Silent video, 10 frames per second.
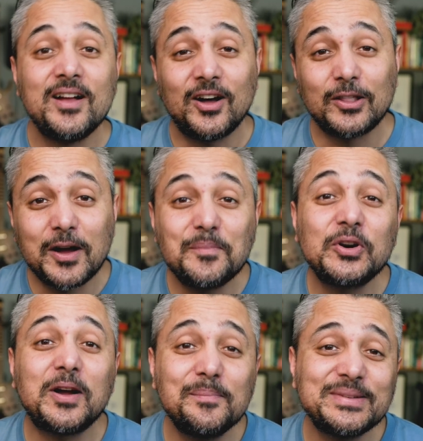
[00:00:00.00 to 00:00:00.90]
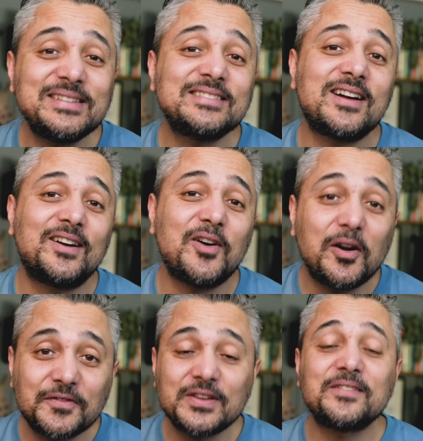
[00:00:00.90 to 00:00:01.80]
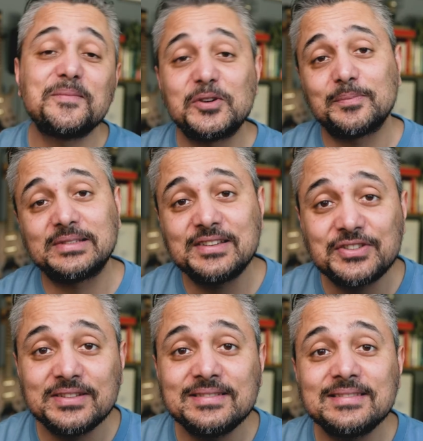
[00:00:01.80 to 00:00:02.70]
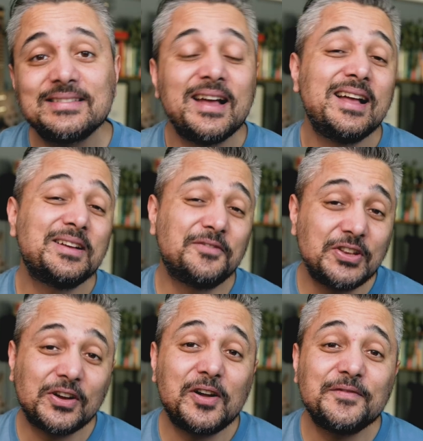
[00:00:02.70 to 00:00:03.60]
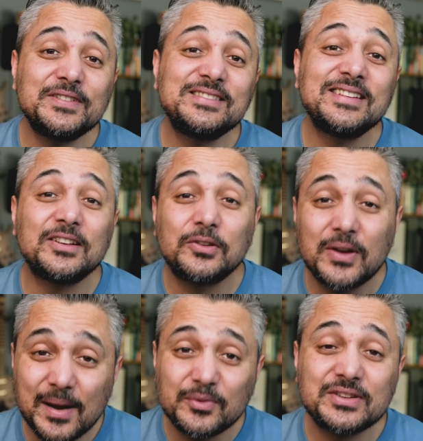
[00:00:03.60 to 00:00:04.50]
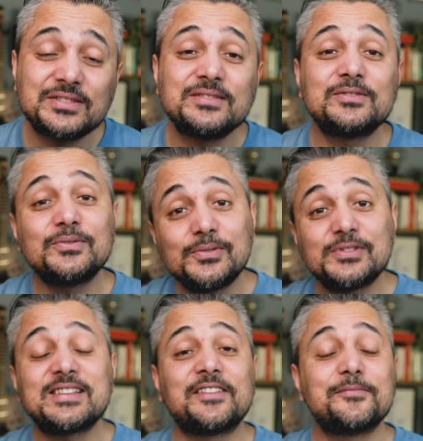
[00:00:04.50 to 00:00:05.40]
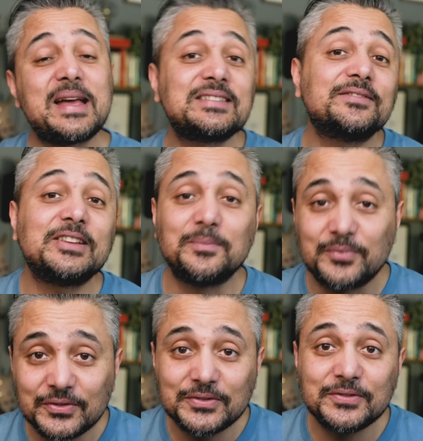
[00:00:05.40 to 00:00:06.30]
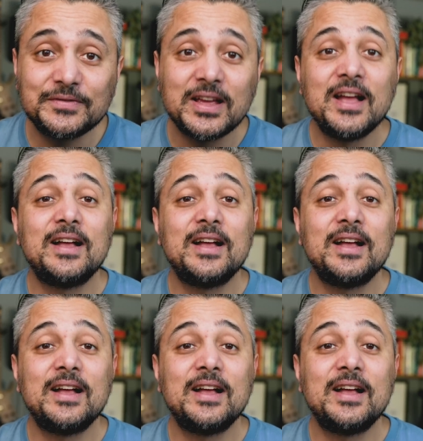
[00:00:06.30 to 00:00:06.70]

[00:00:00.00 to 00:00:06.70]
A lot more companies are offering remote positions, video conferencing and collaboration tools have massively improved.